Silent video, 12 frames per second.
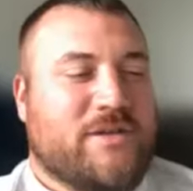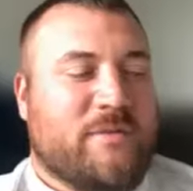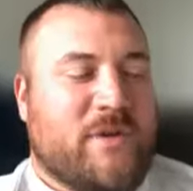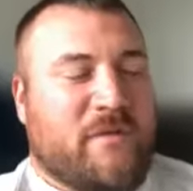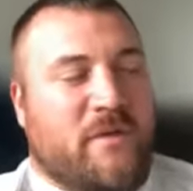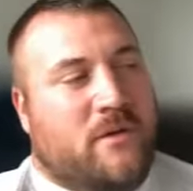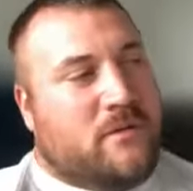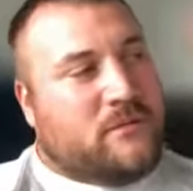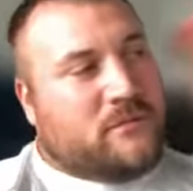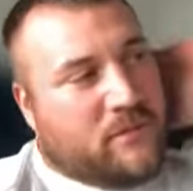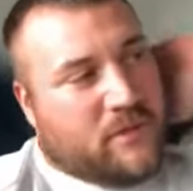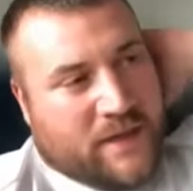interview
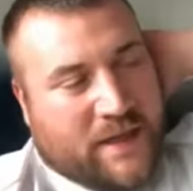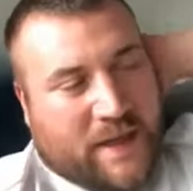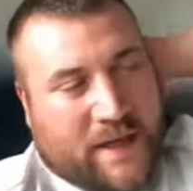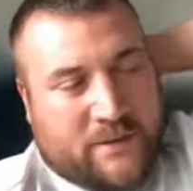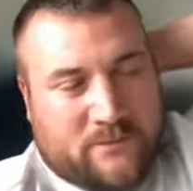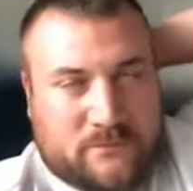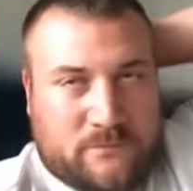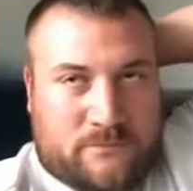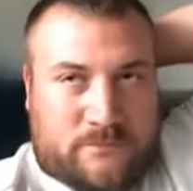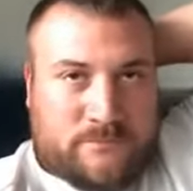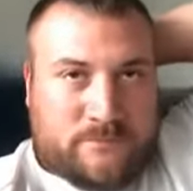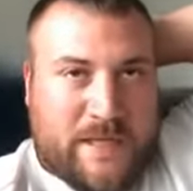with a guy a
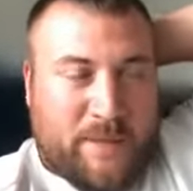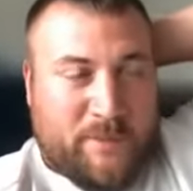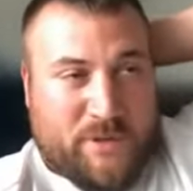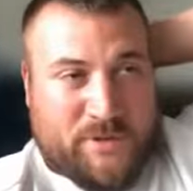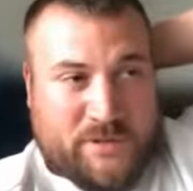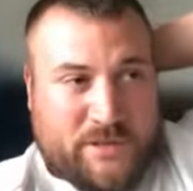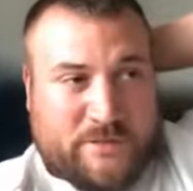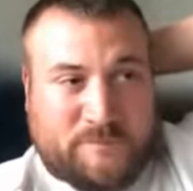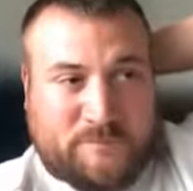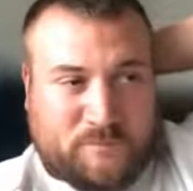couple years ago,